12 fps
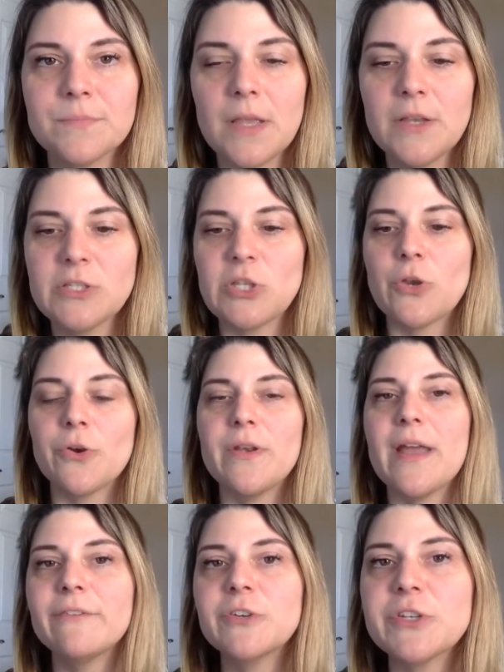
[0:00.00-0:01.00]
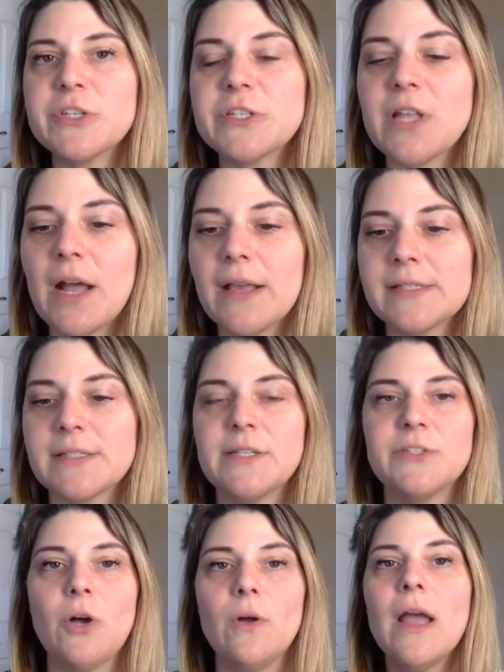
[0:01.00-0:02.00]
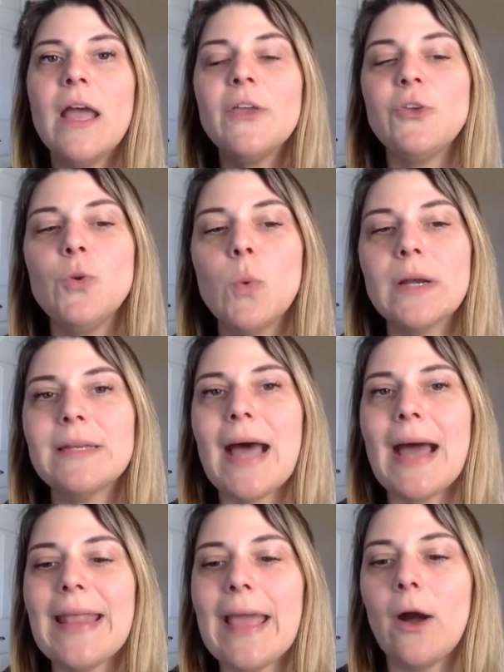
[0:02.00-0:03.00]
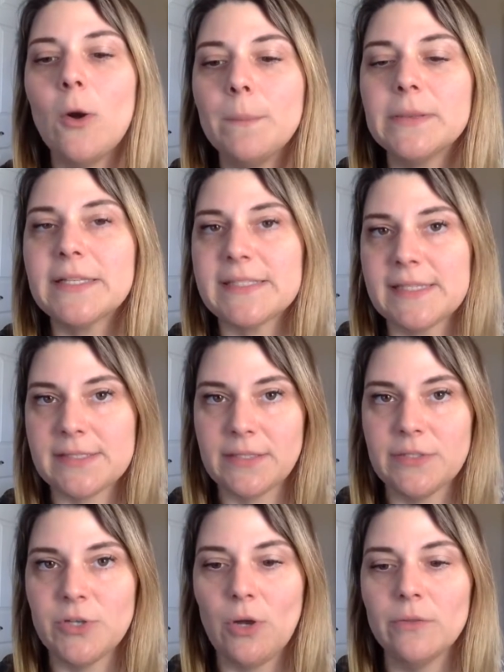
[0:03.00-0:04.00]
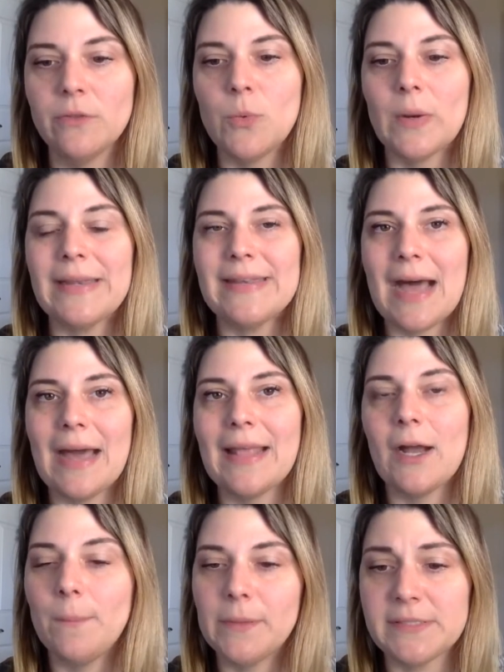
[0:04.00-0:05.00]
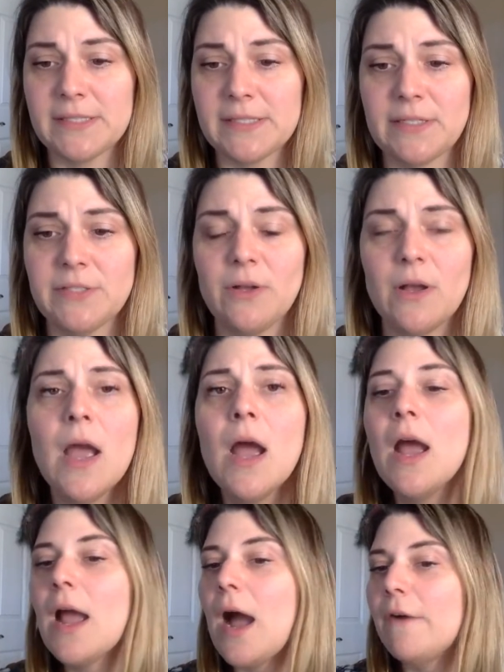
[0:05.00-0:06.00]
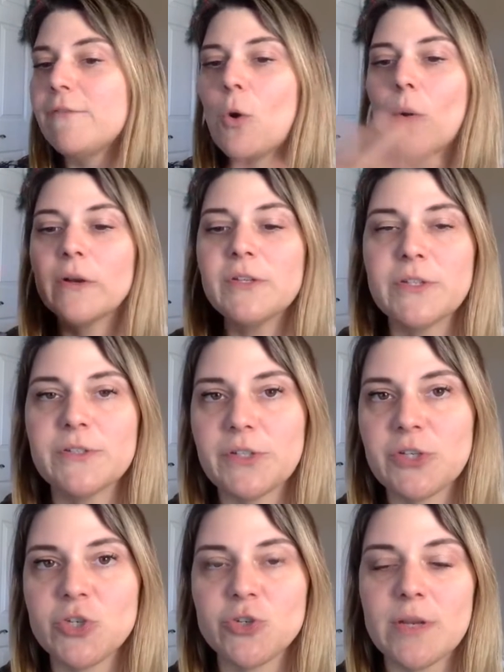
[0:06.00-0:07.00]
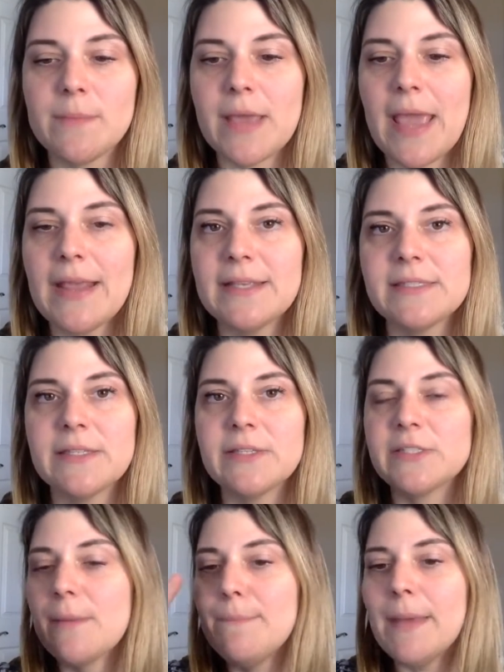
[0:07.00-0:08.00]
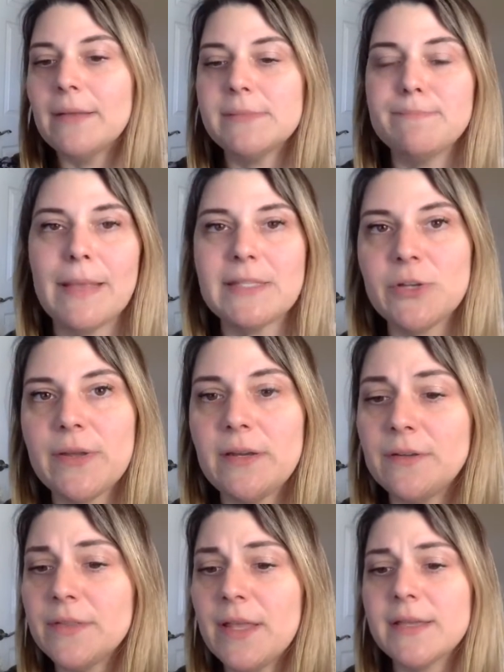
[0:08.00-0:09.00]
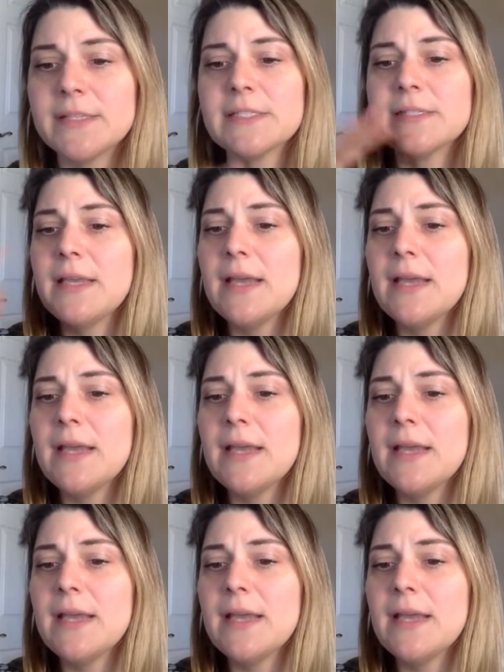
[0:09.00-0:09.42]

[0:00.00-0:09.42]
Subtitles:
So you're never stuck as an adult. You are not helpless as an adult. You are not helpless as an adult. Of course, there's extreme cases, mental illness,